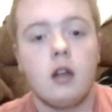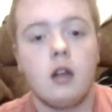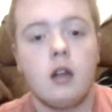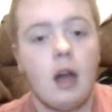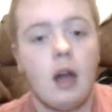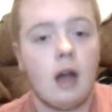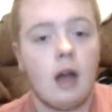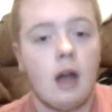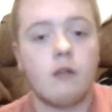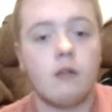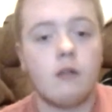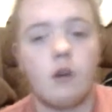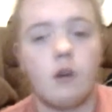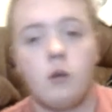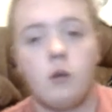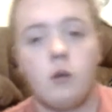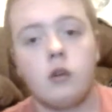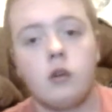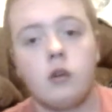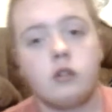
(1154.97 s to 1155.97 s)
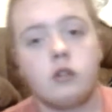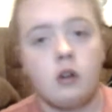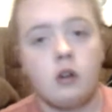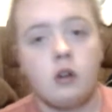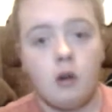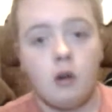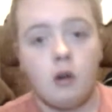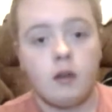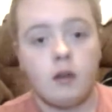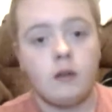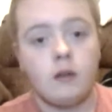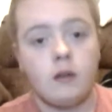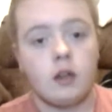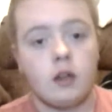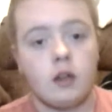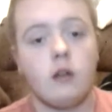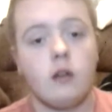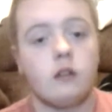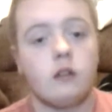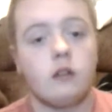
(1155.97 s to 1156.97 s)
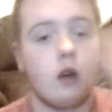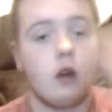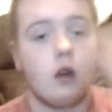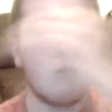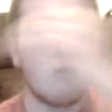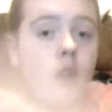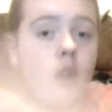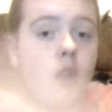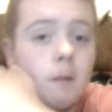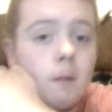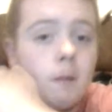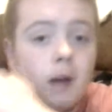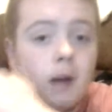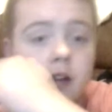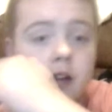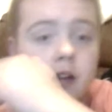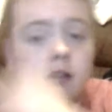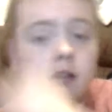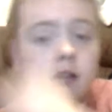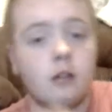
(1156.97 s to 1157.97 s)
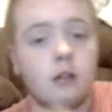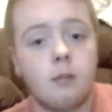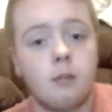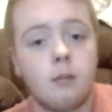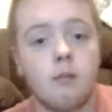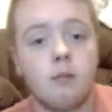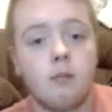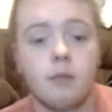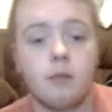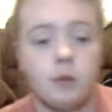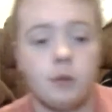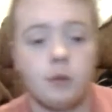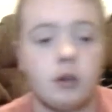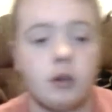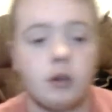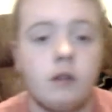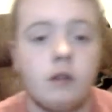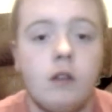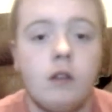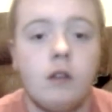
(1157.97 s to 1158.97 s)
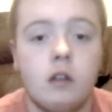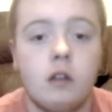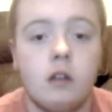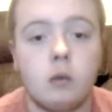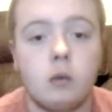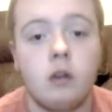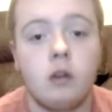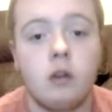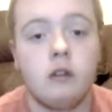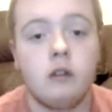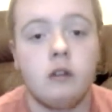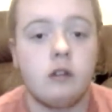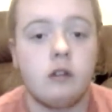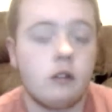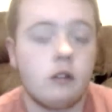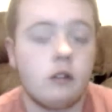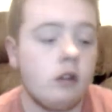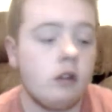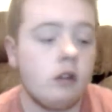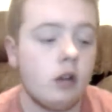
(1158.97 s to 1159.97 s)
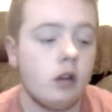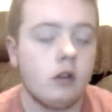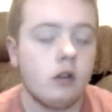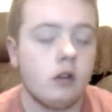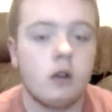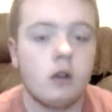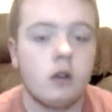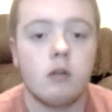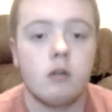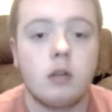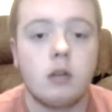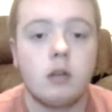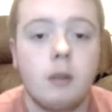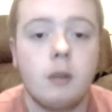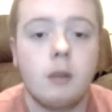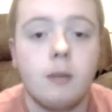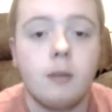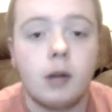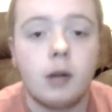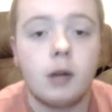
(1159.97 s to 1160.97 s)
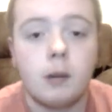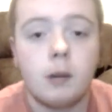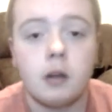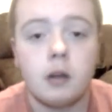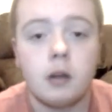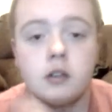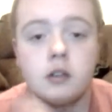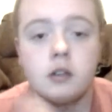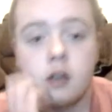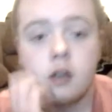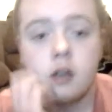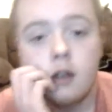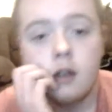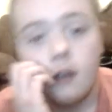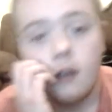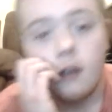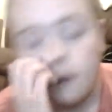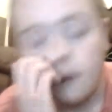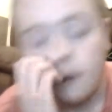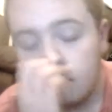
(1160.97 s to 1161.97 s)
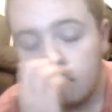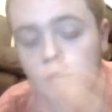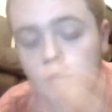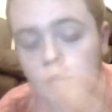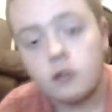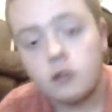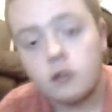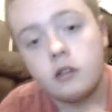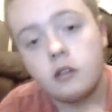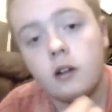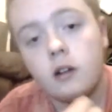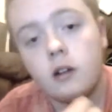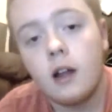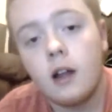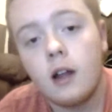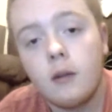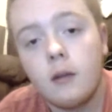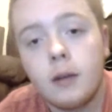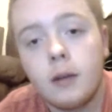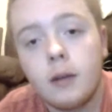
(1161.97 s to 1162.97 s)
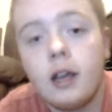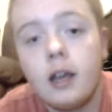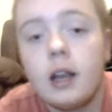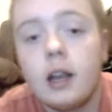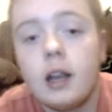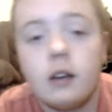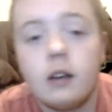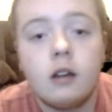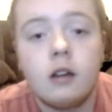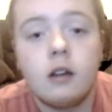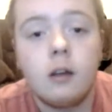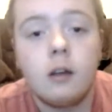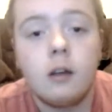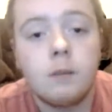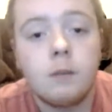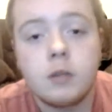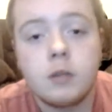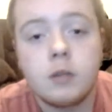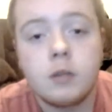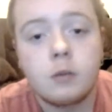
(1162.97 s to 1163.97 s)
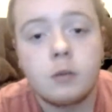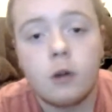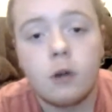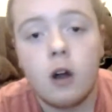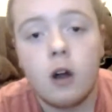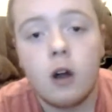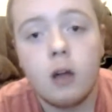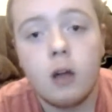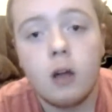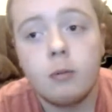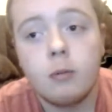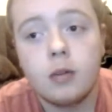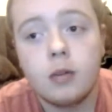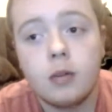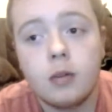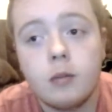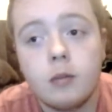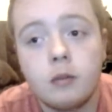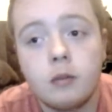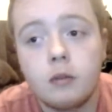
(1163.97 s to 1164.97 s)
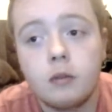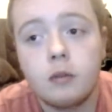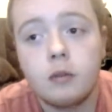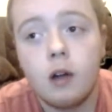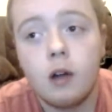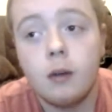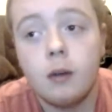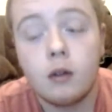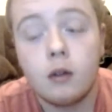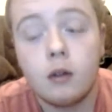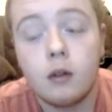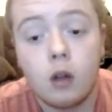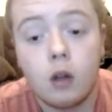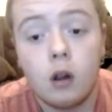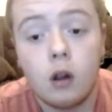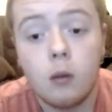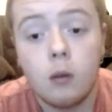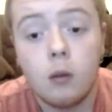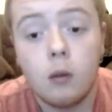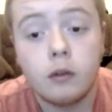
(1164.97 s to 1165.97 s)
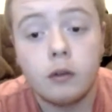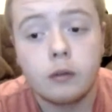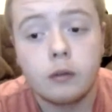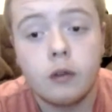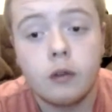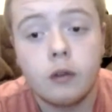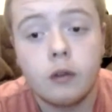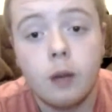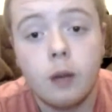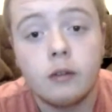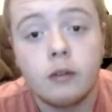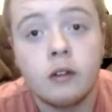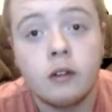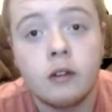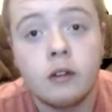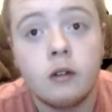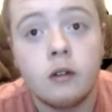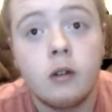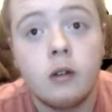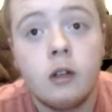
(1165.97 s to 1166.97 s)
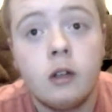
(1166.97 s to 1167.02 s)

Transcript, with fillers: after I've watched a lot of their videos, go right back to the one of the first ones. you know, you don't really remember it that much. So just do that with me and uh, subscribe. Keep subscribing. I've got a lot more subscribers now.